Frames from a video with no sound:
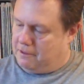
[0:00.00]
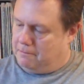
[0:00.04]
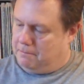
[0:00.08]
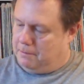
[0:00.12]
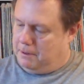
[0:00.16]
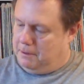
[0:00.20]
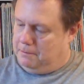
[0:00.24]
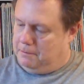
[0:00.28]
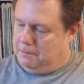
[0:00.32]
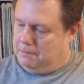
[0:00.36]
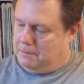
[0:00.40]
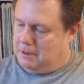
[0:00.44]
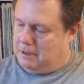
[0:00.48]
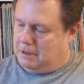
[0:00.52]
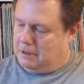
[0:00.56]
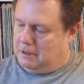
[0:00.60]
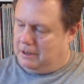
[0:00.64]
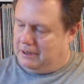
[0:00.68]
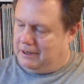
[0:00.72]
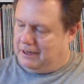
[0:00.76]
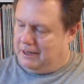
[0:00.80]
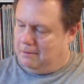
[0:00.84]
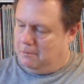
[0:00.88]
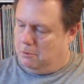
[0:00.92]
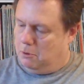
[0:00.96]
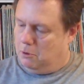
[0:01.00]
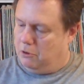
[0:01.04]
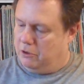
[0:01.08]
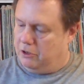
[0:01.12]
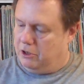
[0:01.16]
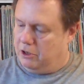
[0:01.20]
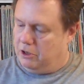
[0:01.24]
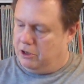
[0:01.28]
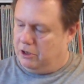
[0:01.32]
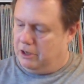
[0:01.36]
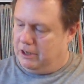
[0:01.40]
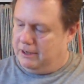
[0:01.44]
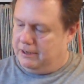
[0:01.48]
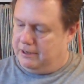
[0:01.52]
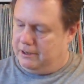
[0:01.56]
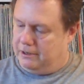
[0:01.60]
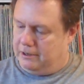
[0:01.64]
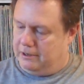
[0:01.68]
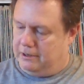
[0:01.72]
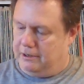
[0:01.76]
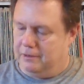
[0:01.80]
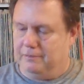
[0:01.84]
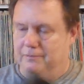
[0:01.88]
people might like it more than I do.